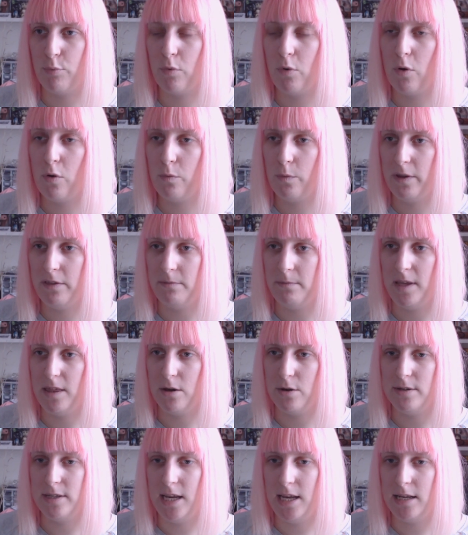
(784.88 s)
brought with me
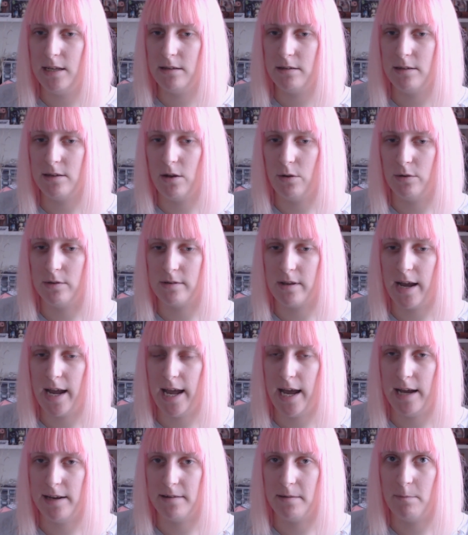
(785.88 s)
those insoles that I
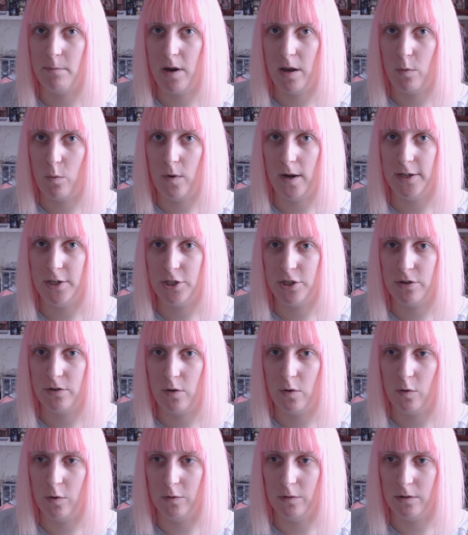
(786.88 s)
had in my wish
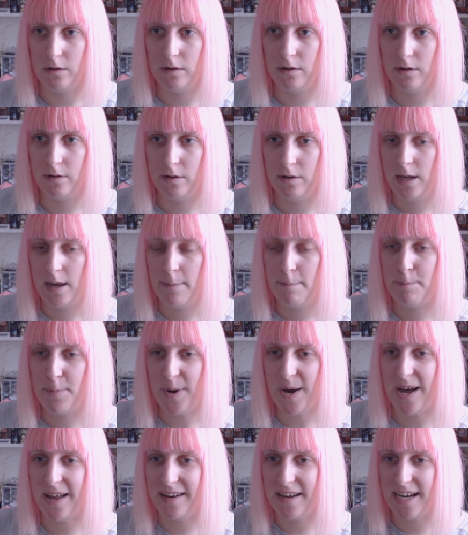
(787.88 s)
haul.
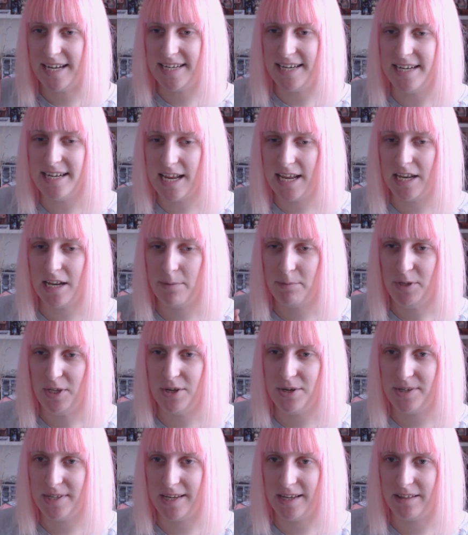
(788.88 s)
But I didn't end up
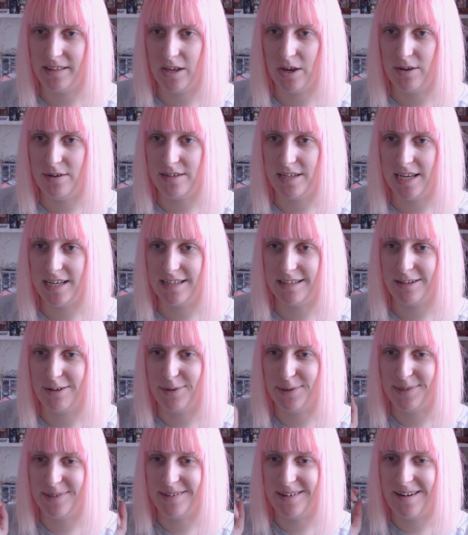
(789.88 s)
using those
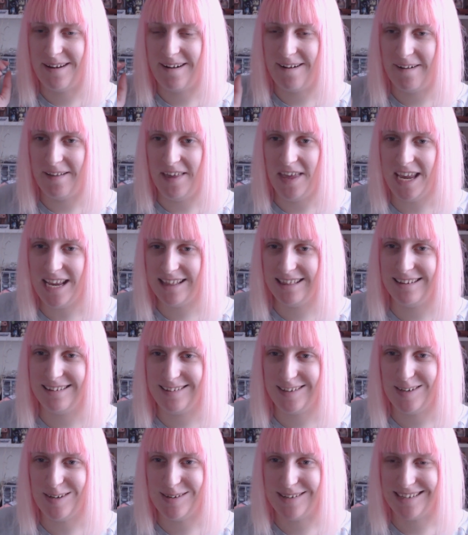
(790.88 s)
insoles in the
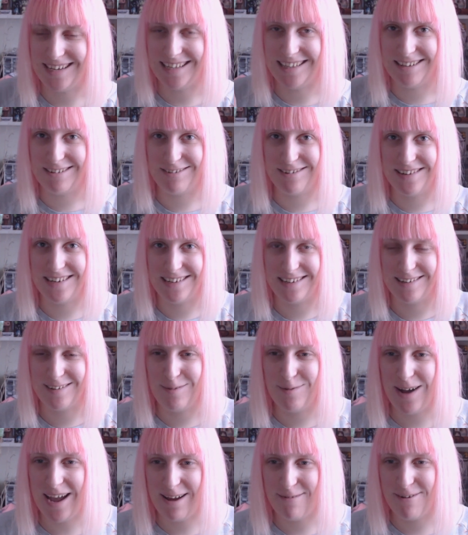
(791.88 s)
shoes in the traditional
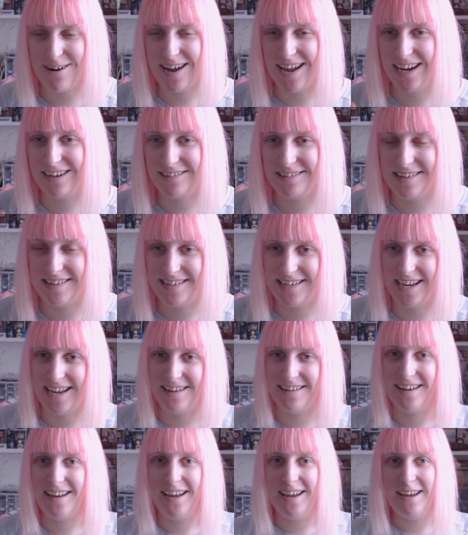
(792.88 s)
way. What I actually
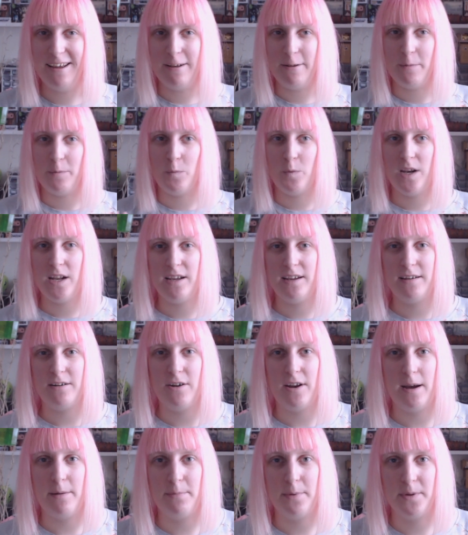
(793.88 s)
did, when I
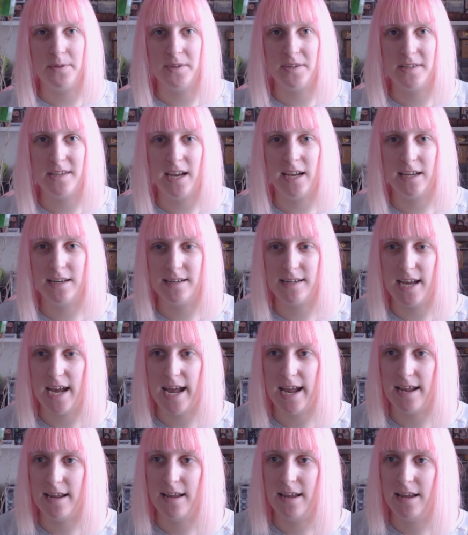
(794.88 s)
got up on the second
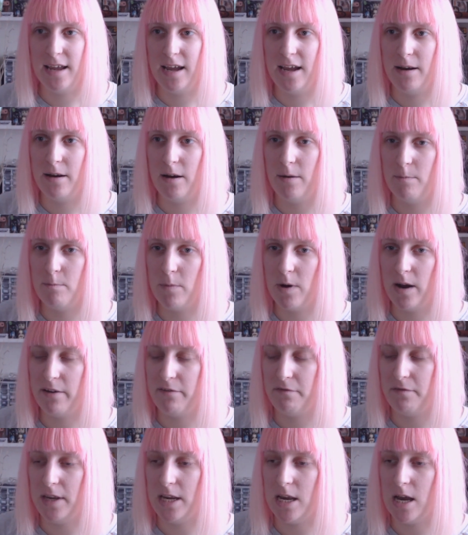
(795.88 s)
day, my
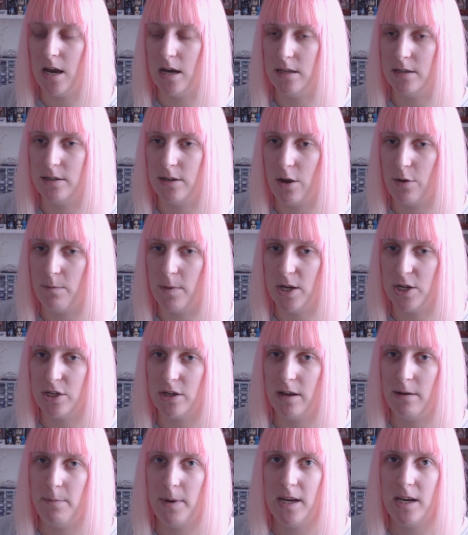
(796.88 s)
feet hurt so much.
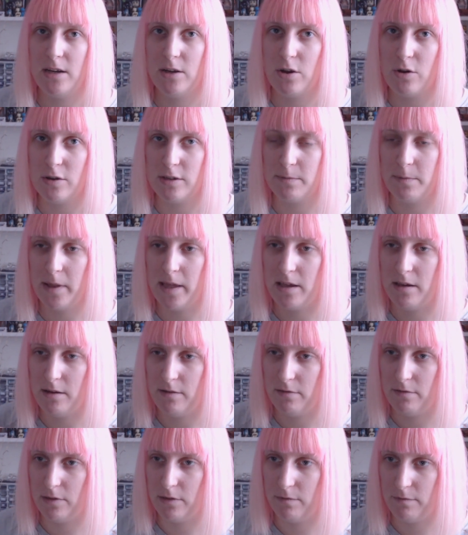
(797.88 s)
I'd been in cosplay